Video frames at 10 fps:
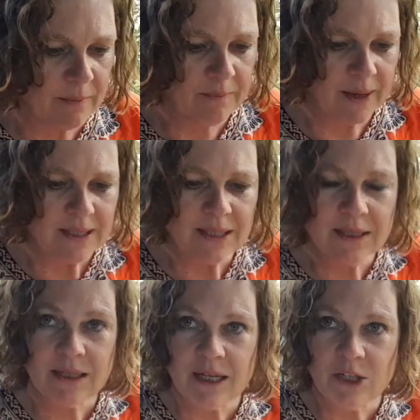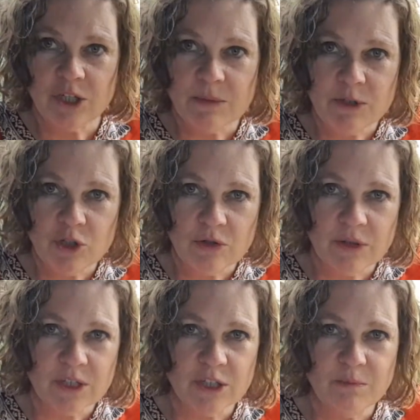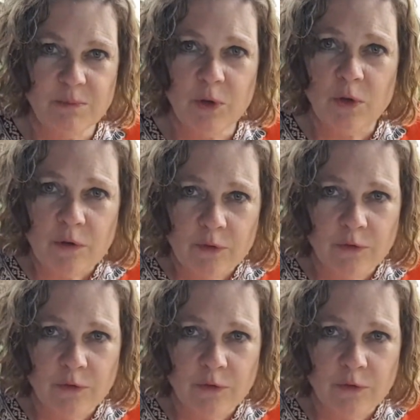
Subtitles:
basically chimichurri is this beautiful